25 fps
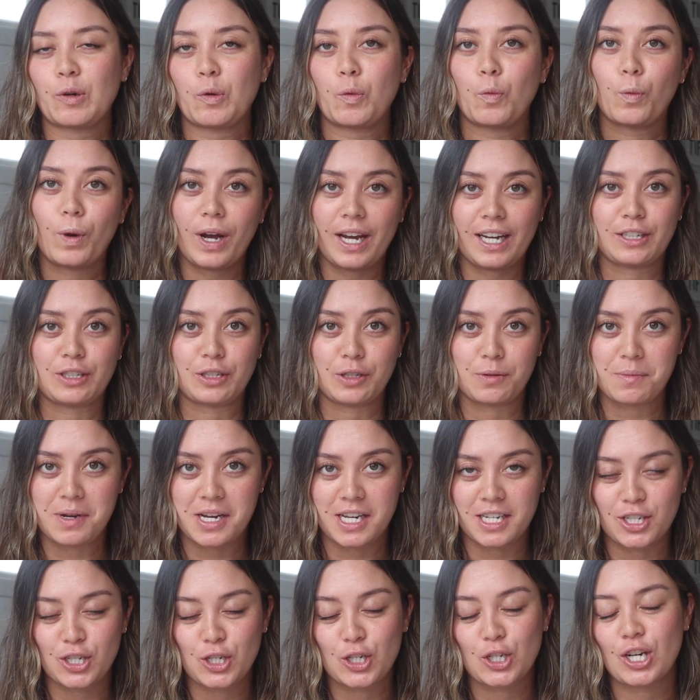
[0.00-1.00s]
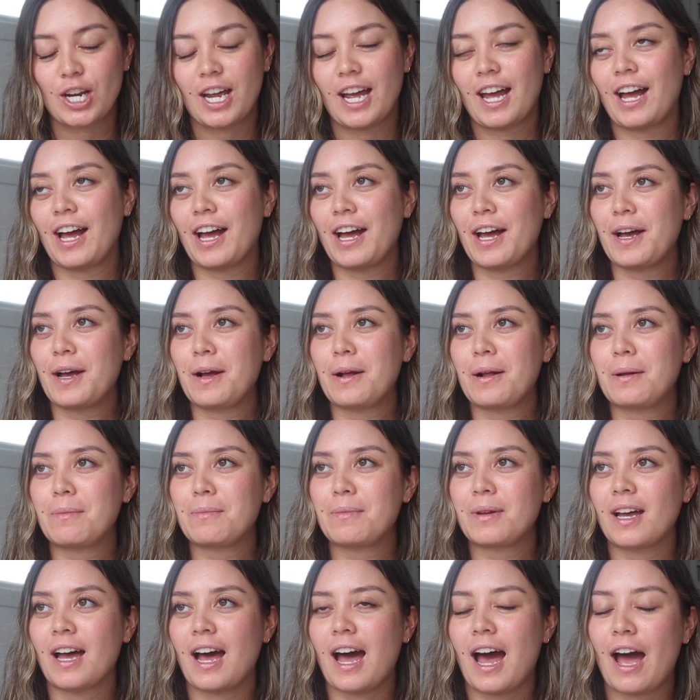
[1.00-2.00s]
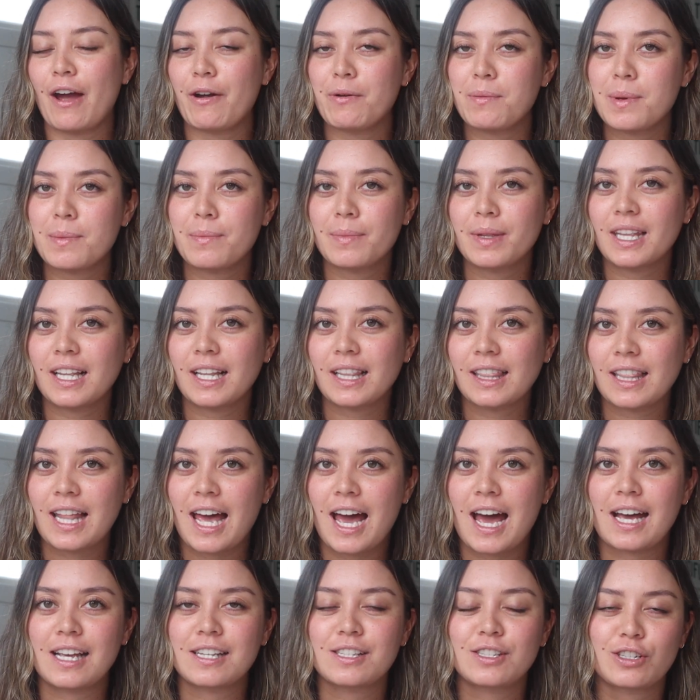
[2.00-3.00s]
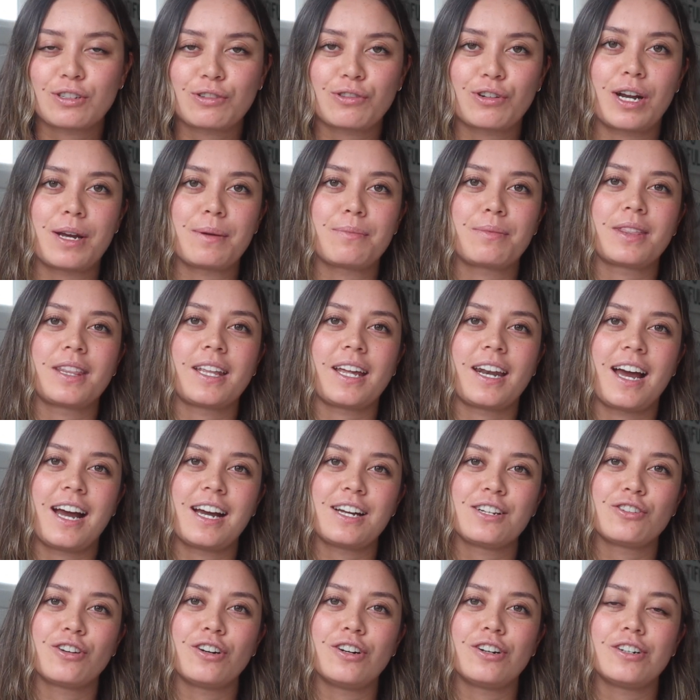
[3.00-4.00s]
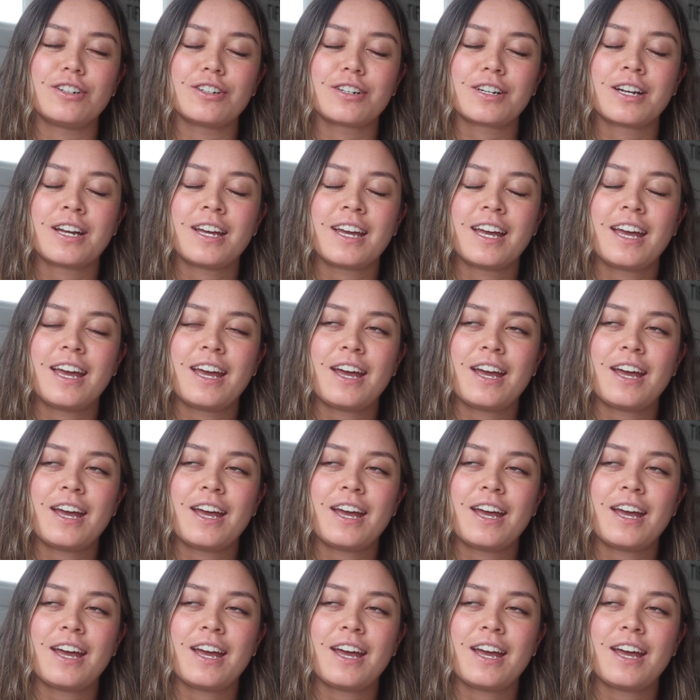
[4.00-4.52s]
way too much. I remember the last trip that I took